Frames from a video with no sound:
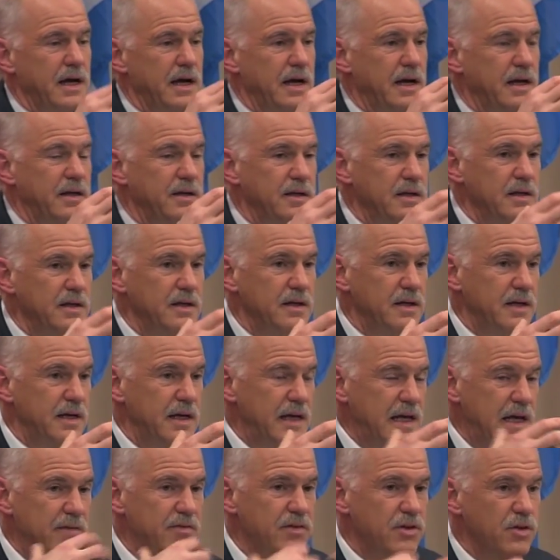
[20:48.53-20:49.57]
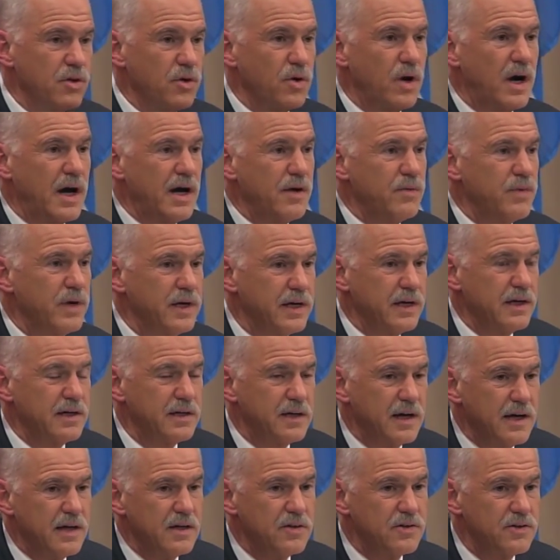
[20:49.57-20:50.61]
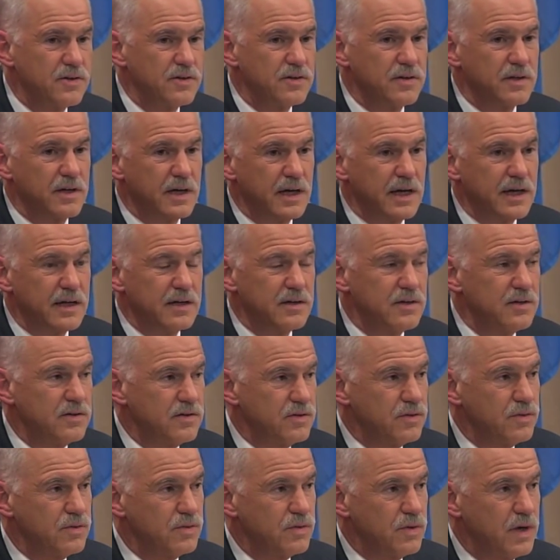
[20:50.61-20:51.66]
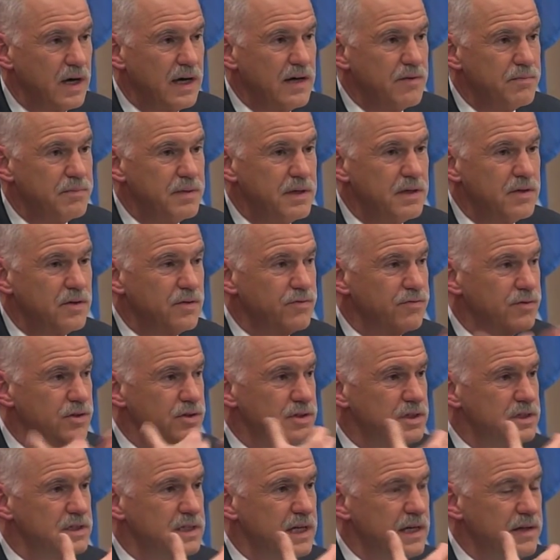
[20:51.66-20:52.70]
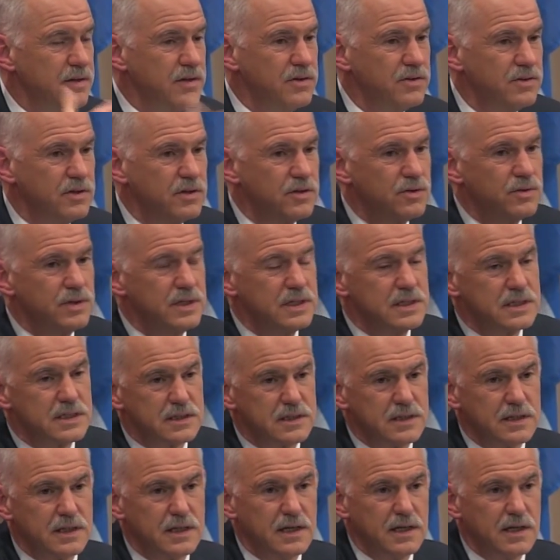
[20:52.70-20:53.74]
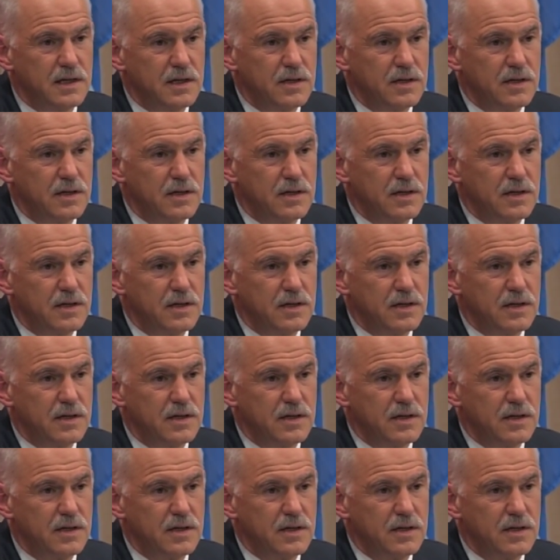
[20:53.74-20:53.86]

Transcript: And even though I recognize, and I have been the first to say this in Greece,